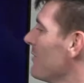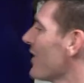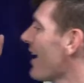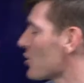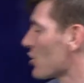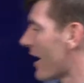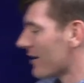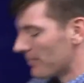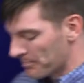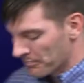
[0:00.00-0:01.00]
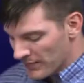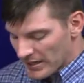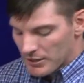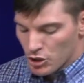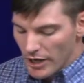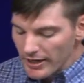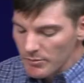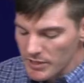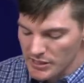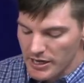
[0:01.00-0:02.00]
got Shechem. Shechem
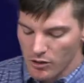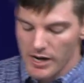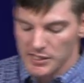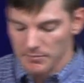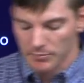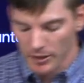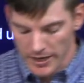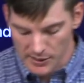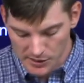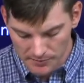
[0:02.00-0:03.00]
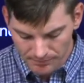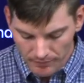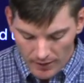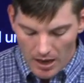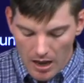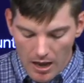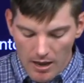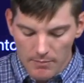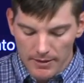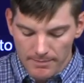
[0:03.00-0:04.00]
is an interesting place.
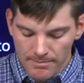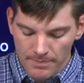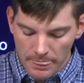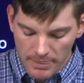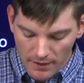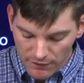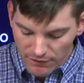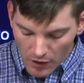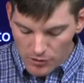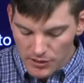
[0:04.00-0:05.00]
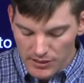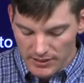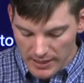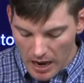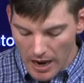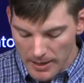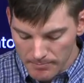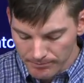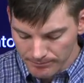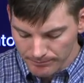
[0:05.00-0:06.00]
The first
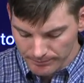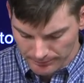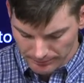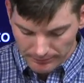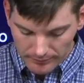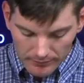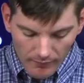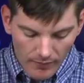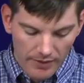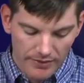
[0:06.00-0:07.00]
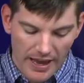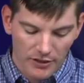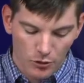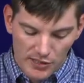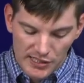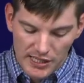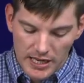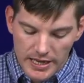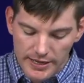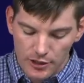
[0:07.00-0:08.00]
time that you
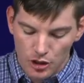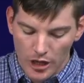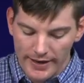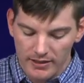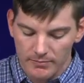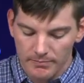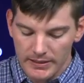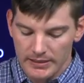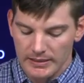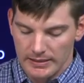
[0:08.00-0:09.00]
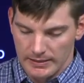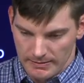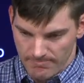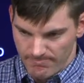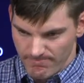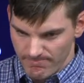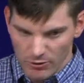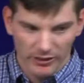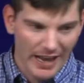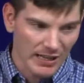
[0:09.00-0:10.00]
see Shechem
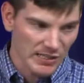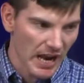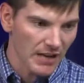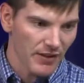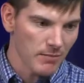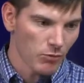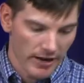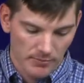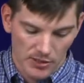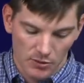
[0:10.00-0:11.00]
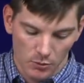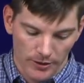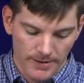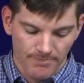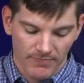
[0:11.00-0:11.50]
really outside of Abraham's story,